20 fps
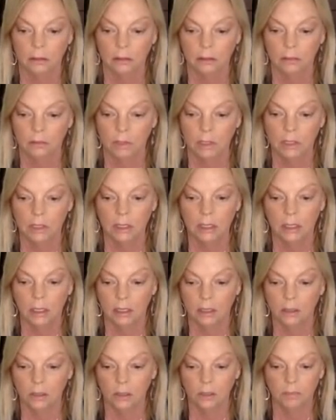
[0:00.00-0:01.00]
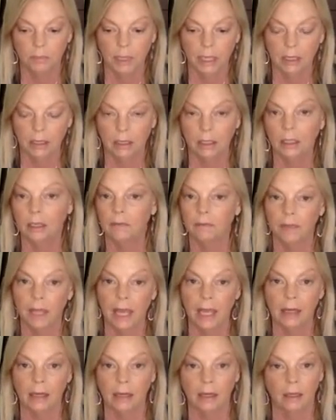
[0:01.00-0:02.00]
what's the underbelly of
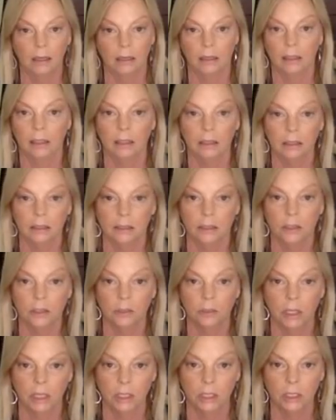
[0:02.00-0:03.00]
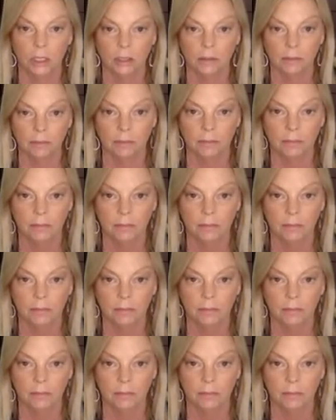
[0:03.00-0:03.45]
that ugly situation?